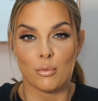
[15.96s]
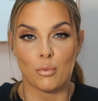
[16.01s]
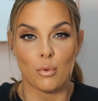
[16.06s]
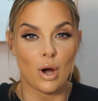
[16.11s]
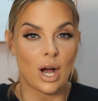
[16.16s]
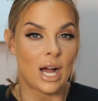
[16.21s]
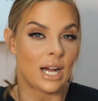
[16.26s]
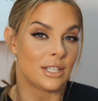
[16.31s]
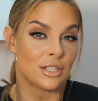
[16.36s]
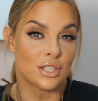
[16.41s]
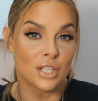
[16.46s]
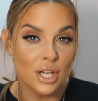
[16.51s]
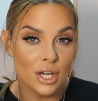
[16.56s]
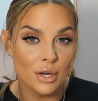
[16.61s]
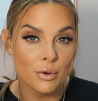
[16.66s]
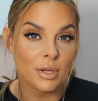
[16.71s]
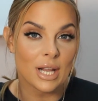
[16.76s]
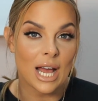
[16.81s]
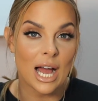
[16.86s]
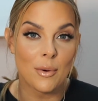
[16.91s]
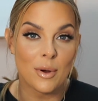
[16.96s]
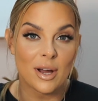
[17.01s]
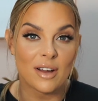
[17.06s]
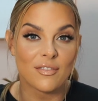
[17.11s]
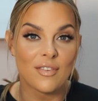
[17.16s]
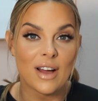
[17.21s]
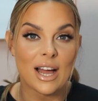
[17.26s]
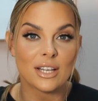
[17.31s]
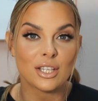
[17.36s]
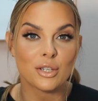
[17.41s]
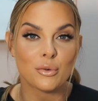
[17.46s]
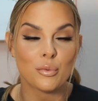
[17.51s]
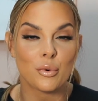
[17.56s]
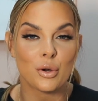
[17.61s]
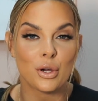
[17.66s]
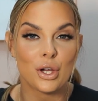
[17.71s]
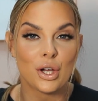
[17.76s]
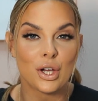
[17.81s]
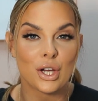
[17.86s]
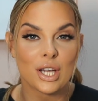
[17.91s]
what I do and how I find a
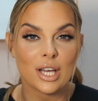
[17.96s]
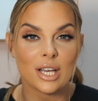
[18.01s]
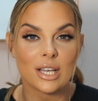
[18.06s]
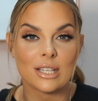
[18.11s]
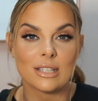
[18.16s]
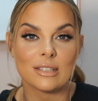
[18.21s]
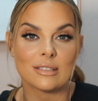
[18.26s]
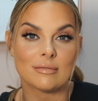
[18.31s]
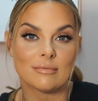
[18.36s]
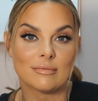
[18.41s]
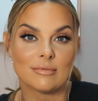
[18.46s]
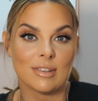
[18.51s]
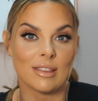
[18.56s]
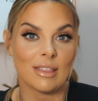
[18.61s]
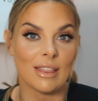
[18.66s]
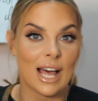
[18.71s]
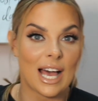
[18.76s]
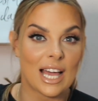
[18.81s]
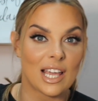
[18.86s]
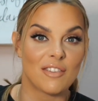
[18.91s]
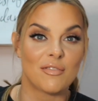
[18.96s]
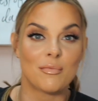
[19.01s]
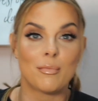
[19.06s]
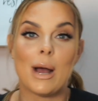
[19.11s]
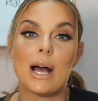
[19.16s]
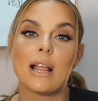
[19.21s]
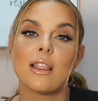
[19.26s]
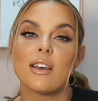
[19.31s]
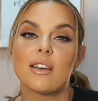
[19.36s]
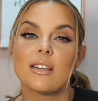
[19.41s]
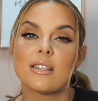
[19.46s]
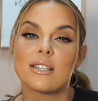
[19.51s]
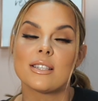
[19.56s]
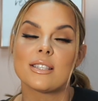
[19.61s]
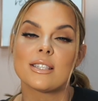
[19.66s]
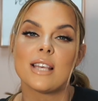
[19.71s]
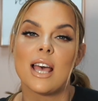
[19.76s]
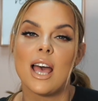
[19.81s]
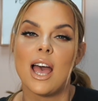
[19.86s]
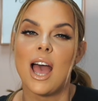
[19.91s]
work-life
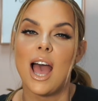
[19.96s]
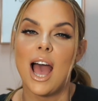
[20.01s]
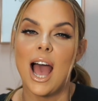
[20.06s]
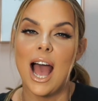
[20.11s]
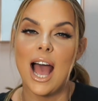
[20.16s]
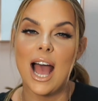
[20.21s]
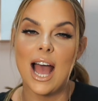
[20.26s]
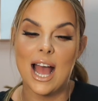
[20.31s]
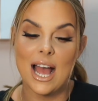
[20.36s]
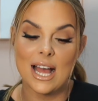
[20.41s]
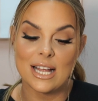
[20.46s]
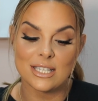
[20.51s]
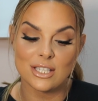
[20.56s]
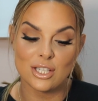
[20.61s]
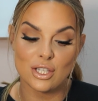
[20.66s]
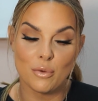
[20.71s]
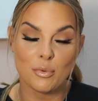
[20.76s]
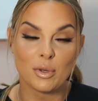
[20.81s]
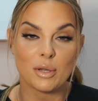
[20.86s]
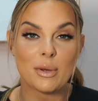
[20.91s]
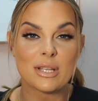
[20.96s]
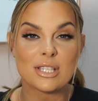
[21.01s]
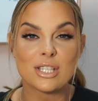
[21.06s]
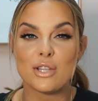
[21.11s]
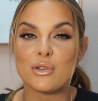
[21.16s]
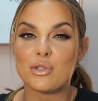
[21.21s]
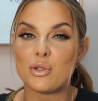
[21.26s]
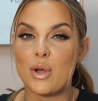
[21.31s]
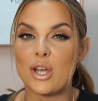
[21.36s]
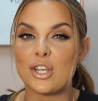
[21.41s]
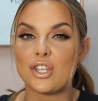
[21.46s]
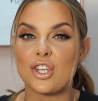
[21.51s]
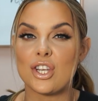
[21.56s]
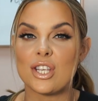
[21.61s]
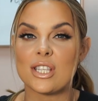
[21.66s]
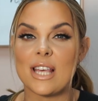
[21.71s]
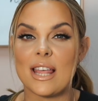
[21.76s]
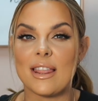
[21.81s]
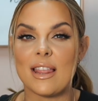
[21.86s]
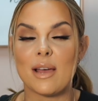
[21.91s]
balance, and so I'm going to answer those
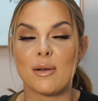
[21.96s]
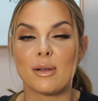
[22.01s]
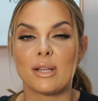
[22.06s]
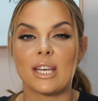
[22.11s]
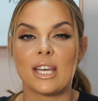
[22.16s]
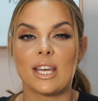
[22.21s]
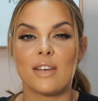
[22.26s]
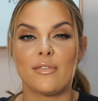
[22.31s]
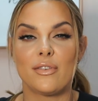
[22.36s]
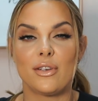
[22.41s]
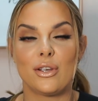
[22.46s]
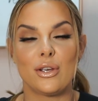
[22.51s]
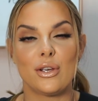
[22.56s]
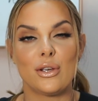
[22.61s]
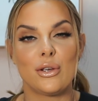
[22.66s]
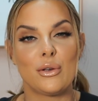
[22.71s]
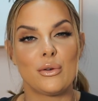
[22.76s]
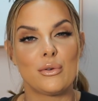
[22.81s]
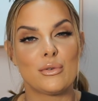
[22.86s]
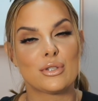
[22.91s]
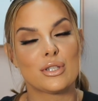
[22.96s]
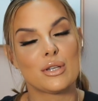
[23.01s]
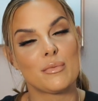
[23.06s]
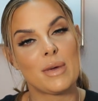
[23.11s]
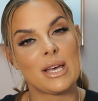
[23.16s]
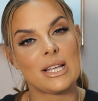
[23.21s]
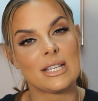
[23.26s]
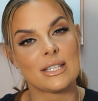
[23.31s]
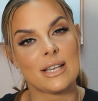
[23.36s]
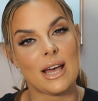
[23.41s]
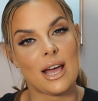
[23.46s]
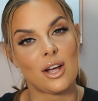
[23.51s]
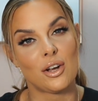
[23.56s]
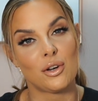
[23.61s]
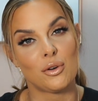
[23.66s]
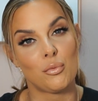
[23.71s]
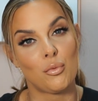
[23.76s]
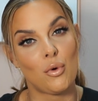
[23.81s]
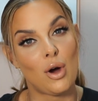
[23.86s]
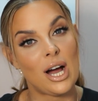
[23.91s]
questions and I'm going to give you some insight
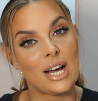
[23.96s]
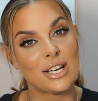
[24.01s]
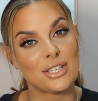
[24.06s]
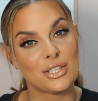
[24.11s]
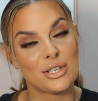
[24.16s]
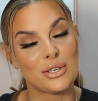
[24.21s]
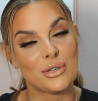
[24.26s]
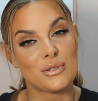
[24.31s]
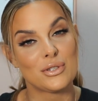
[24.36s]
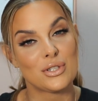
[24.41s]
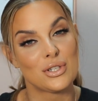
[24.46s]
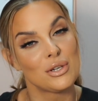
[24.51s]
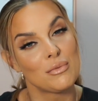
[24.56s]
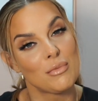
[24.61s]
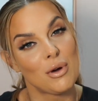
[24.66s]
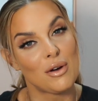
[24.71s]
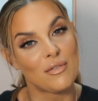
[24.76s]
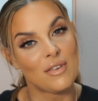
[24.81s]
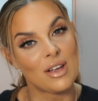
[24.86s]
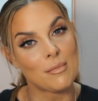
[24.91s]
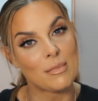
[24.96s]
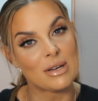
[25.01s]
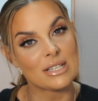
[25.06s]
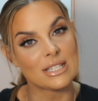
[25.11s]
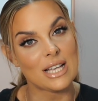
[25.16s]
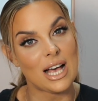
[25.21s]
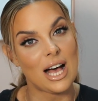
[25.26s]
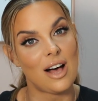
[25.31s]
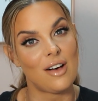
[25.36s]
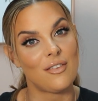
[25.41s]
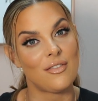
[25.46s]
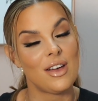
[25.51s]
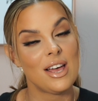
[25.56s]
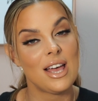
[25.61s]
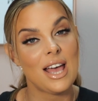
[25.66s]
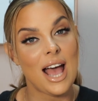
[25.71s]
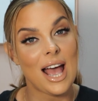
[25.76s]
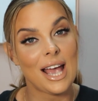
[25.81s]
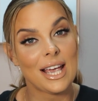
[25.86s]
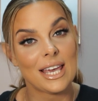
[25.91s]
on what I do to motivate myself
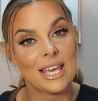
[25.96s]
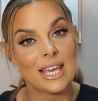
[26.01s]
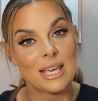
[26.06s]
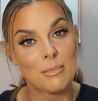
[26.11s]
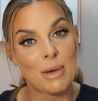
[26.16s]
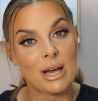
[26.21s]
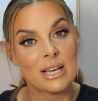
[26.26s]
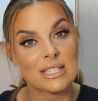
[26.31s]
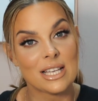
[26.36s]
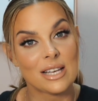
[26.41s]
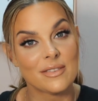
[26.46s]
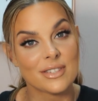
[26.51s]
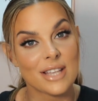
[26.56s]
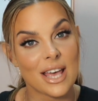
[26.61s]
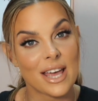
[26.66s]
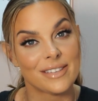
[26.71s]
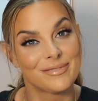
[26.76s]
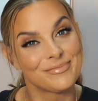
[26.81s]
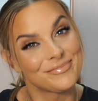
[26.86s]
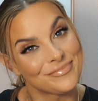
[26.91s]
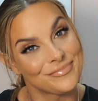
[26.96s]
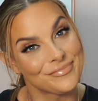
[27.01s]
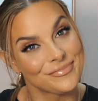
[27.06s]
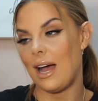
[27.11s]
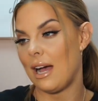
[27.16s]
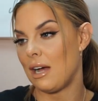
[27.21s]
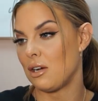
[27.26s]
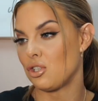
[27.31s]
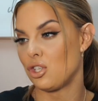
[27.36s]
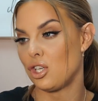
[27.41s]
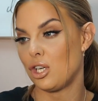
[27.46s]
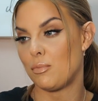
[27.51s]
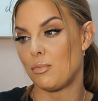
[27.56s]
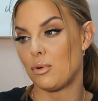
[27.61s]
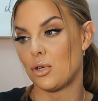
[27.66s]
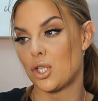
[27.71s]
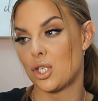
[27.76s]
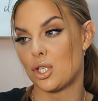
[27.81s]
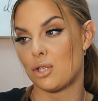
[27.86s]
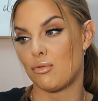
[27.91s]
and keep myself sane. How do you
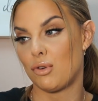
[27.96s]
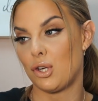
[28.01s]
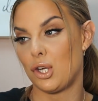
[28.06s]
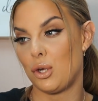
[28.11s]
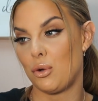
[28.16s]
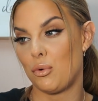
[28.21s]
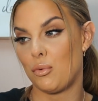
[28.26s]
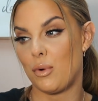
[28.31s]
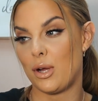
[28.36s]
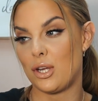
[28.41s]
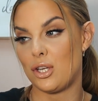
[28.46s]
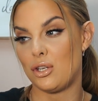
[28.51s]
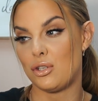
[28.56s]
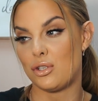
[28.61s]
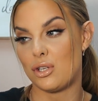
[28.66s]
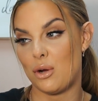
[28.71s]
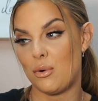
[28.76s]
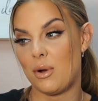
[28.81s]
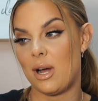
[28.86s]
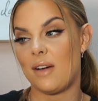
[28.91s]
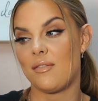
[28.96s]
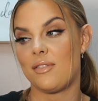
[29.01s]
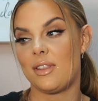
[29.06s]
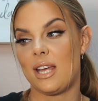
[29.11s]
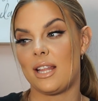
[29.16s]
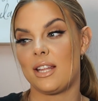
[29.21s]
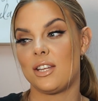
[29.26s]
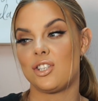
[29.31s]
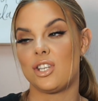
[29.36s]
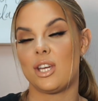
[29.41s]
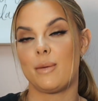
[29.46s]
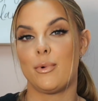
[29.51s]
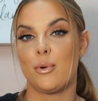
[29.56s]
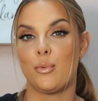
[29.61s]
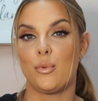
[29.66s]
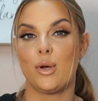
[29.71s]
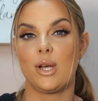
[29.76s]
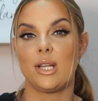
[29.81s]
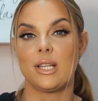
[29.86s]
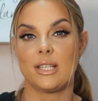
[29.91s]
push through when you don't have the energy
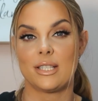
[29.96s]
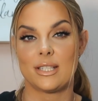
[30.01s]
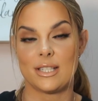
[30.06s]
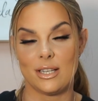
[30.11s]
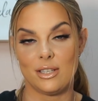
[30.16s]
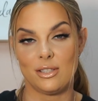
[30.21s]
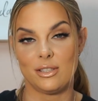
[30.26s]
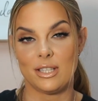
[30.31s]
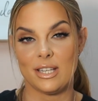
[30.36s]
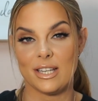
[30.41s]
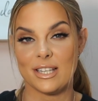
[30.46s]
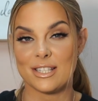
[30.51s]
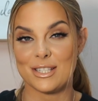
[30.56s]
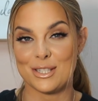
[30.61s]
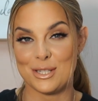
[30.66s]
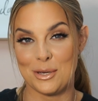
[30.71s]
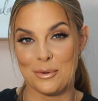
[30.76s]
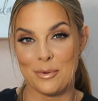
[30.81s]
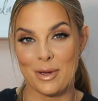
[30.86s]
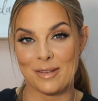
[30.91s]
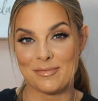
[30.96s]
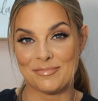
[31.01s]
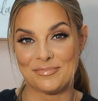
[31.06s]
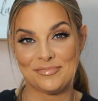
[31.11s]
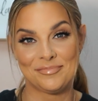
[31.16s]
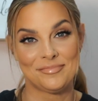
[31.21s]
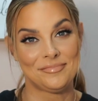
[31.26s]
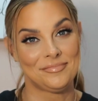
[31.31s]
but work still needs doing?